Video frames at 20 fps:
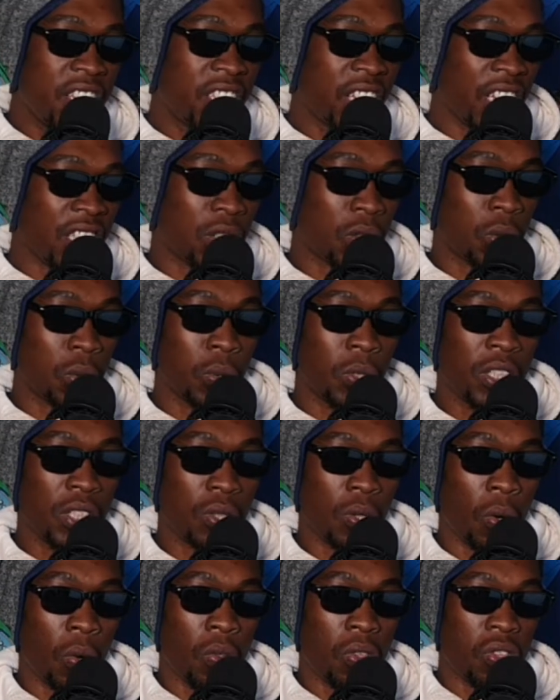He just do
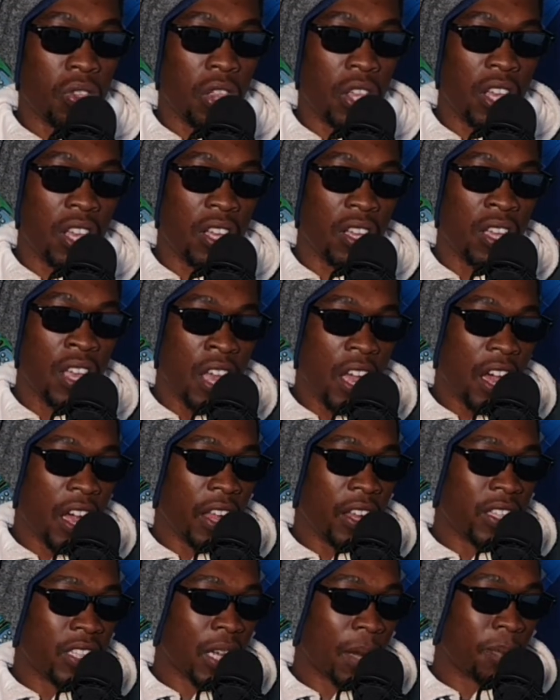his own thing,
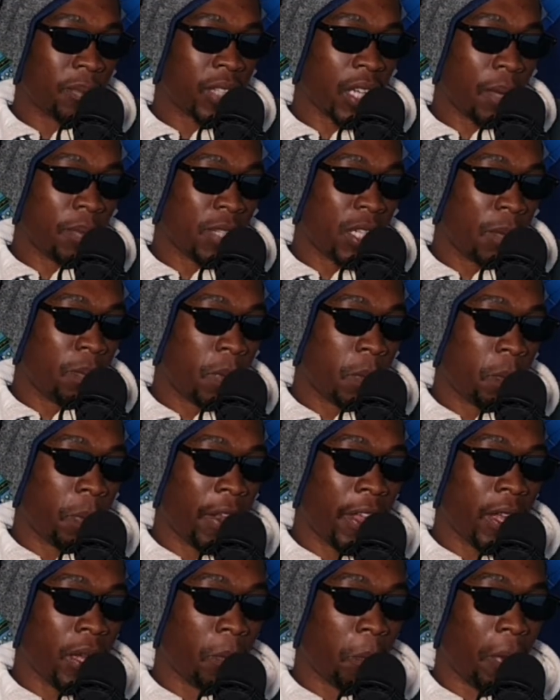and sometimes he be
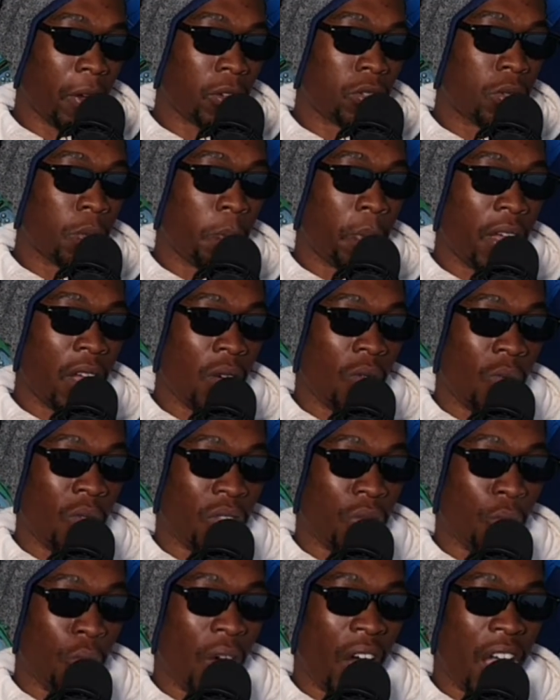playing back to back
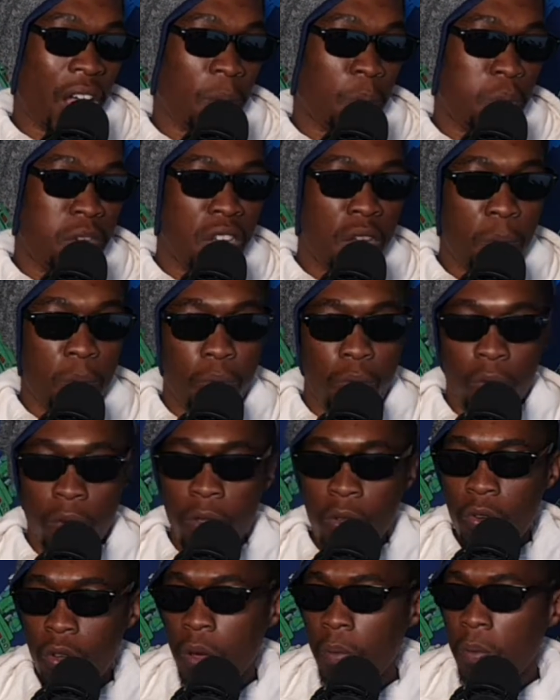with white
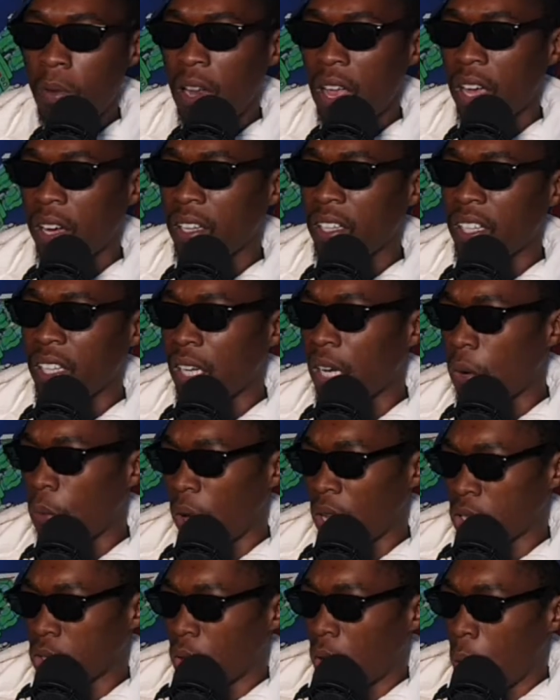people. He be like, nigga,
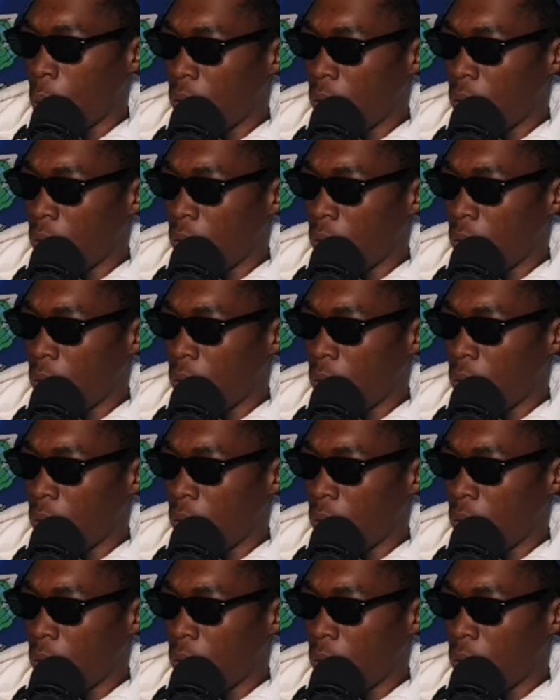what's